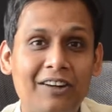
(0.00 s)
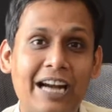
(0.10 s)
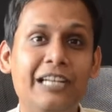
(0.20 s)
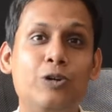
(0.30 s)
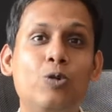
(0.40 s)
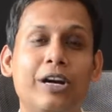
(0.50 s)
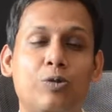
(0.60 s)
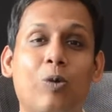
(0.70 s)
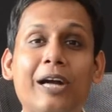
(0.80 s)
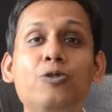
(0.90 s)
right to
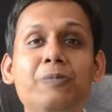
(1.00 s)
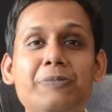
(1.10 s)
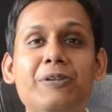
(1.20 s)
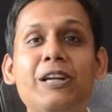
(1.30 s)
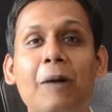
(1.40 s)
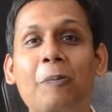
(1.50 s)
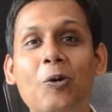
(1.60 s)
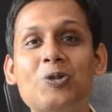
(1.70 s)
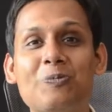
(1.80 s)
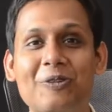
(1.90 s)
it. Why do people
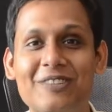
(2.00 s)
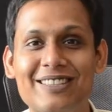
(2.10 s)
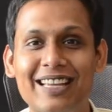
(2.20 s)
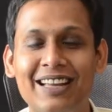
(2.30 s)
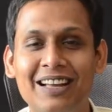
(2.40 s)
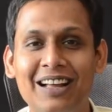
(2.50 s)
oppose privacy?